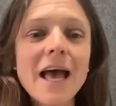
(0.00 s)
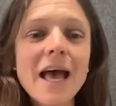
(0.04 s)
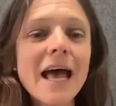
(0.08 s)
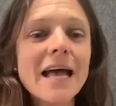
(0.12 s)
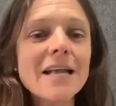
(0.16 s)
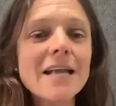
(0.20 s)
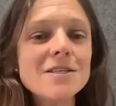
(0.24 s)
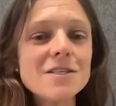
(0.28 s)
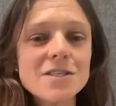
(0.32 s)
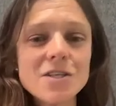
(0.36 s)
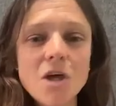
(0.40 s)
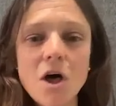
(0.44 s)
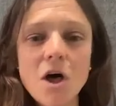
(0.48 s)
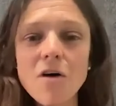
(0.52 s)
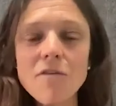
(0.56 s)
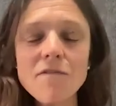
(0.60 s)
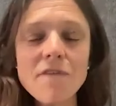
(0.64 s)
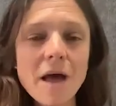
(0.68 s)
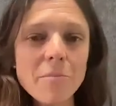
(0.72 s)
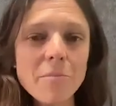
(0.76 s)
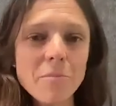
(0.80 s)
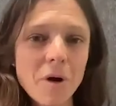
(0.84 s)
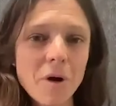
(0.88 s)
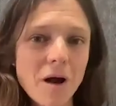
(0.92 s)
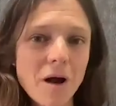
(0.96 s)
and solved
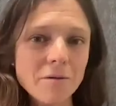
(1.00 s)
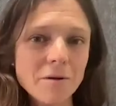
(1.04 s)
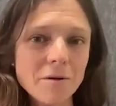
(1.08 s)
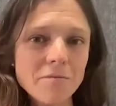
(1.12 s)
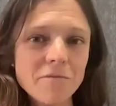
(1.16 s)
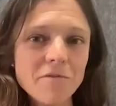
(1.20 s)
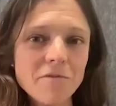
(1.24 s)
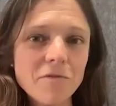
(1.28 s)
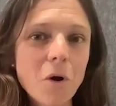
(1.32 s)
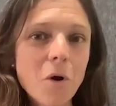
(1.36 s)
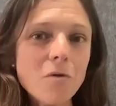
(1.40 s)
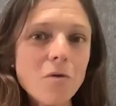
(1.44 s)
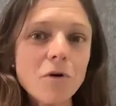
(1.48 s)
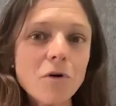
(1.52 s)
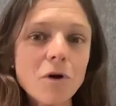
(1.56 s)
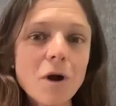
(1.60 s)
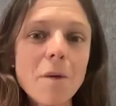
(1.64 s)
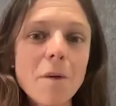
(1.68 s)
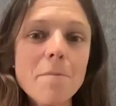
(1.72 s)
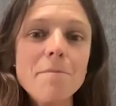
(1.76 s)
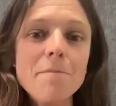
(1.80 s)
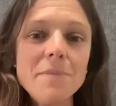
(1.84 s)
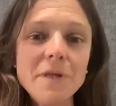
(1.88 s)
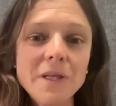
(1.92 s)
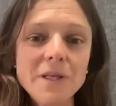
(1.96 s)
that problem for over
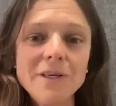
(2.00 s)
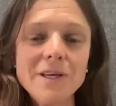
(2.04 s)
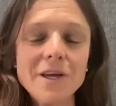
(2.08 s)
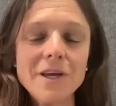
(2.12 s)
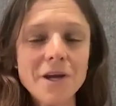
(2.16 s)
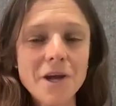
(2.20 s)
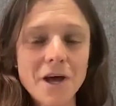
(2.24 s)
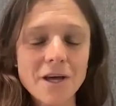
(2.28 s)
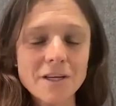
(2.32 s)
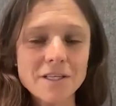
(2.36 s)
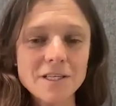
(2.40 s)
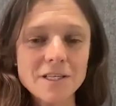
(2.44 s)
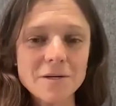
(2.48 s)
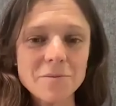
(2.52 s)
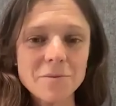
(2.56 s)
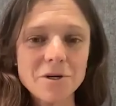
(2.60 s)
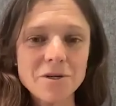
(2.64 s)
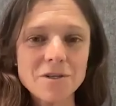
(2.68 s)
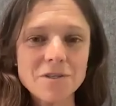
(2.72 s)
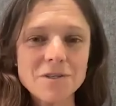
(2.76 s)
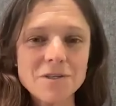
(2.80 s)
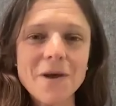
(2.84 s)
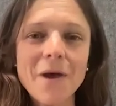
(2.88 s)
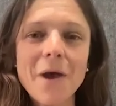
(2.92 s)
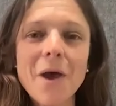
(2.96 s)
a million
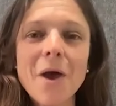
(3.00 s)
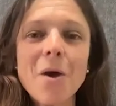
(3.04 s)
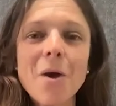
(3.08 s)
customers,